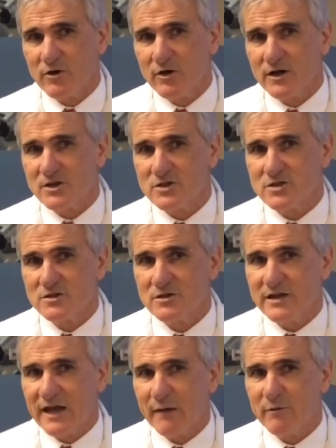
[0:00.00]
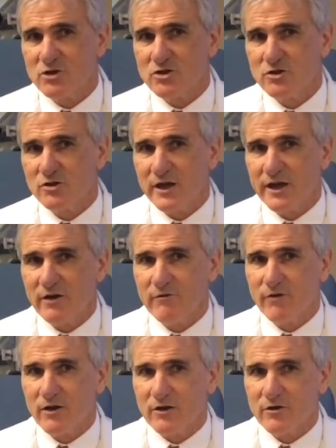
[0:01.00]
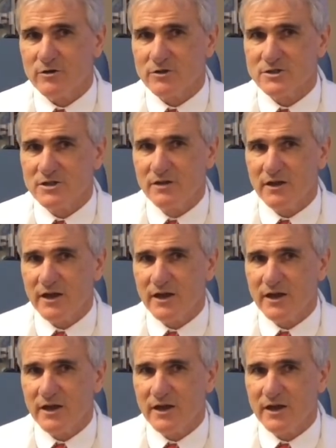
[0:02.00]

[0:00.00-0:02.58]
cause damage to the hair follicles.